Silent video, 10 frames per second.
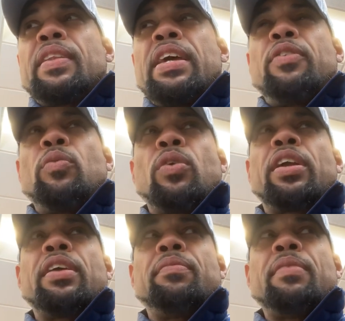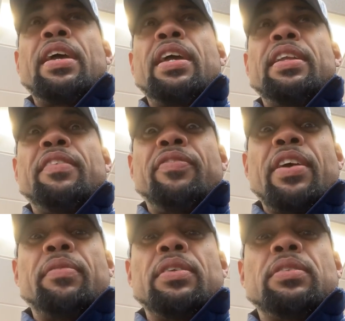every working man and
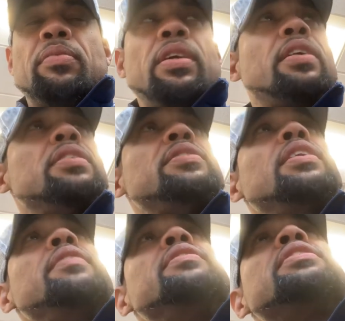family's American dream,